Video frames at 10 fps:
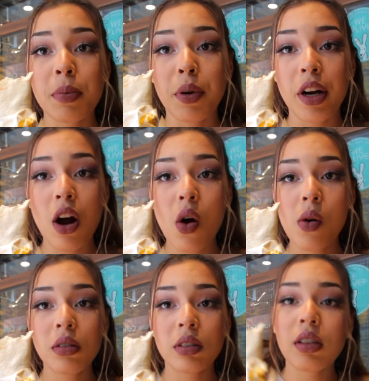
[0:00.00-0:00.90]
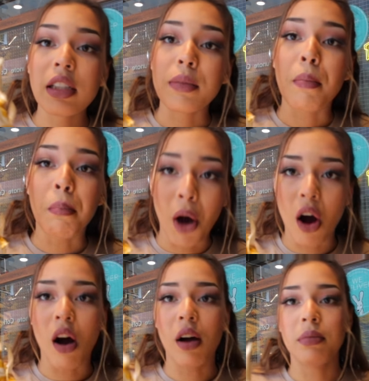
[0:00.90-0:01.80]
burrito is
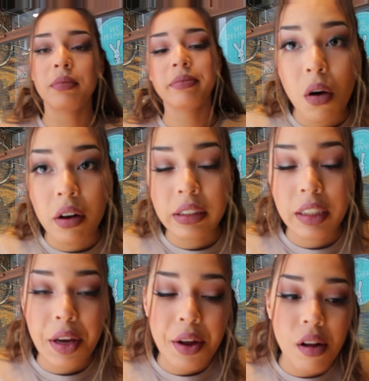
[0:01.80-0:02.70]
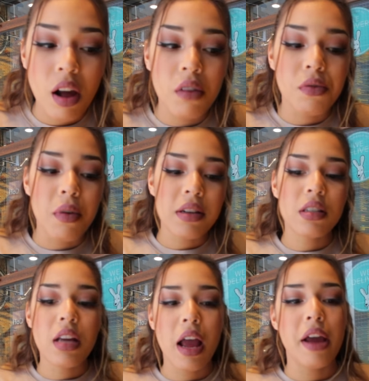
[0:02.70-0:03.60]
bomb. On a scale of 1 to
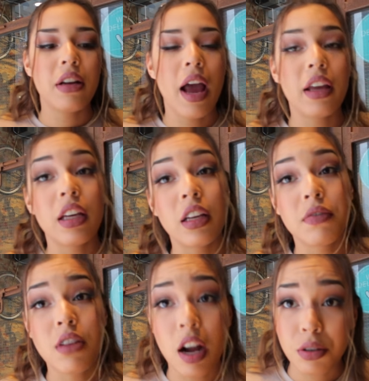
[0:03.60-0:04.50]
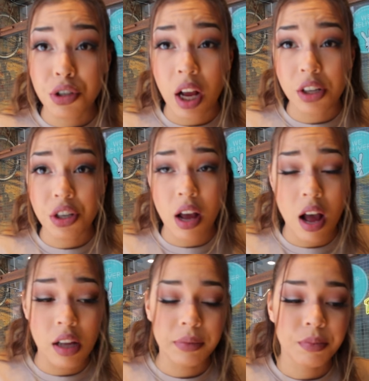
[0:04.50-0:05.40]
10, I give taco cha
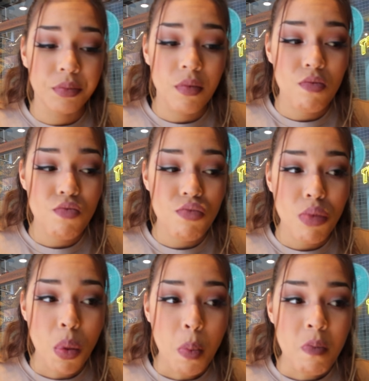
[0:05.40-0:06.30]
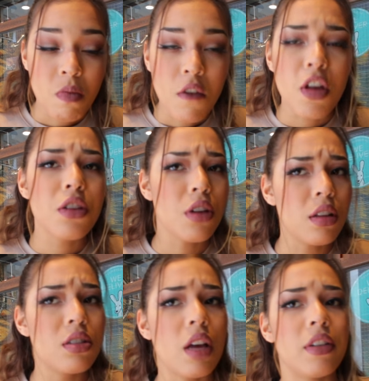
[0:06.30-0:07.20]
cha
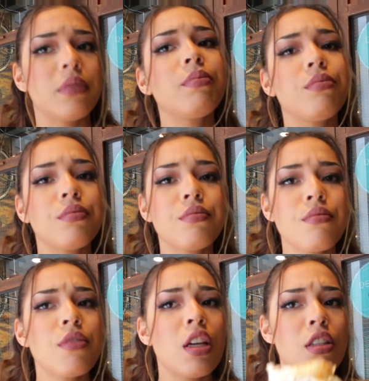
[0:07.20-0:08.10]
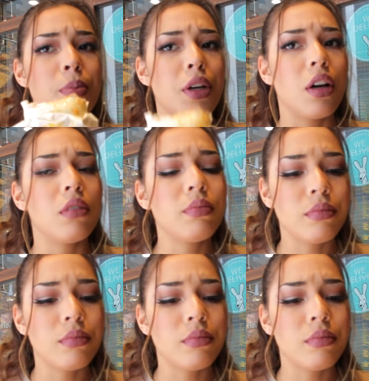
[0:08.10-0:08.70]
solid 7. It's pretty good.